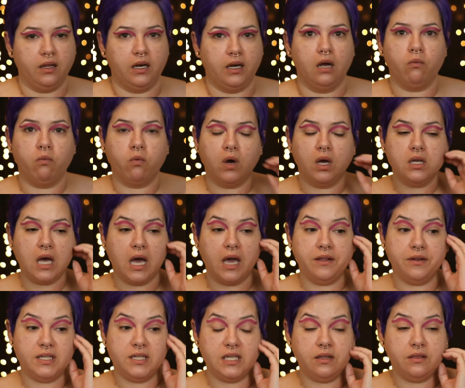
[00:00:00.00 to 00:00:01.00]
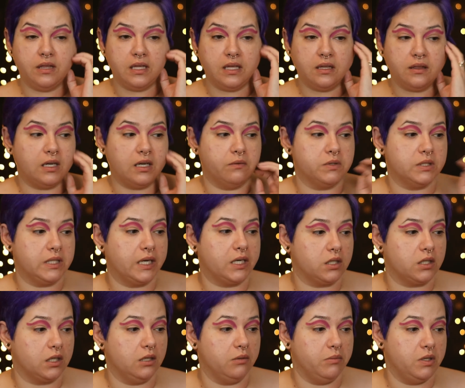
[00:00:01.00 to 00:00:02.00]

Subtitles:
I did think that I was actually going to